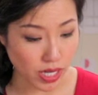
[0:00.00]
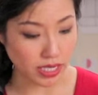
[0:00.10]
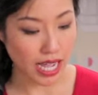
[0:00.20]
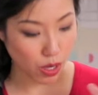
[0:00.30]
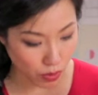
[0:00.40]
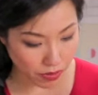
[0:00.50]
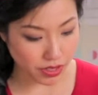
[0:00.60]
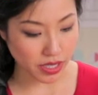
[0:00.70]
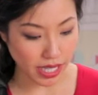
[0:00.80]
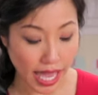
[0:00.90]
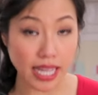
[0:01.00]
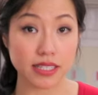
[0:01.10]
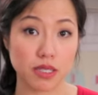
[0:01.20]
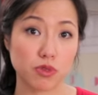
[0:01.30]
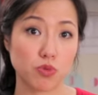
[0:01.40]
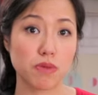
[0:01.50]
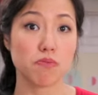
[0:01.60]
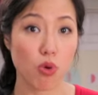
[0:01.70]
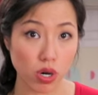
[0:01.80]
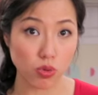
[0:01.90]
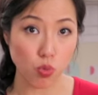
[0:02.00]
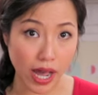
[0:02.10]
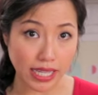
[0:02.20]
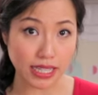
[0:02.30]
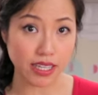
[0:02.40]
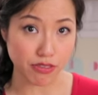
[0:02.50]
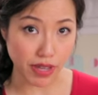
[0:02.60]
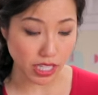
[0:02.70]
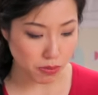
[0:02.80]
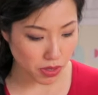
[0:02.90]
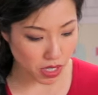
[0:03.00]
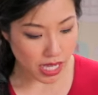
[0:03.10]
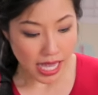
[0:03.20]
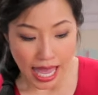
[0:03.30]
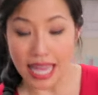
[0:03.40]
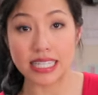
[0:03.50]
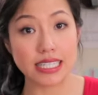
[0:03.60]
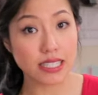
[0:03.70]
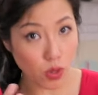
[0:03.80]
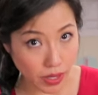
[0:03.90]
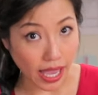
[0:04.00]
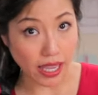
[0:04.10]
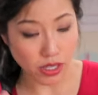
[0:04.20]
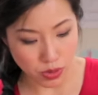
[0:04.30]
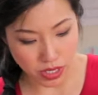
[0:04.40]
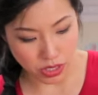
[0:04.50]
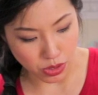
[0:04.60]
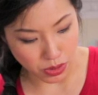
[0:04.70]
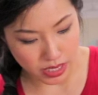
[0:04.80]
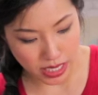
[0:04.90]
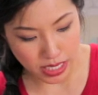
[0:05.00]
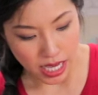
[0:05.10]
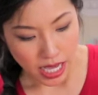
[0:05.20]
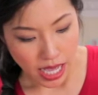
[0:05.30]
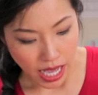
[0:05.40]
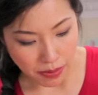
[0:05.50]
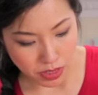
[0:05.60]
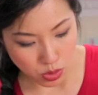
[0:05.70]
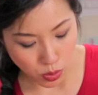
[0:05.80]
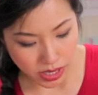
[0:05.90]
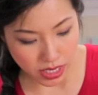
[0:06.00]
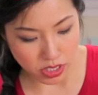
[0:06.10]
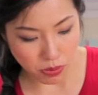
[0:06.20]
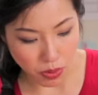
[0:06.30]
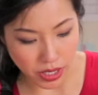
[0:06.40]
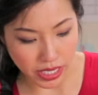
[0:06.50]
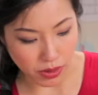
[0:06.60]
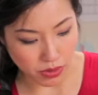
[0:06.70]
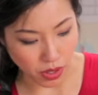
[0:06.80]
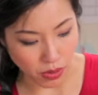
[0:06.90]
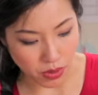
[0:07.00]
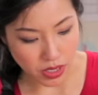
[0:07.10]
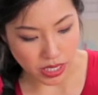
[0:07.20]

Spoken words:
one. However, the can seems to be more widely available, and it is okay, you can use it. Just one thing to point out though,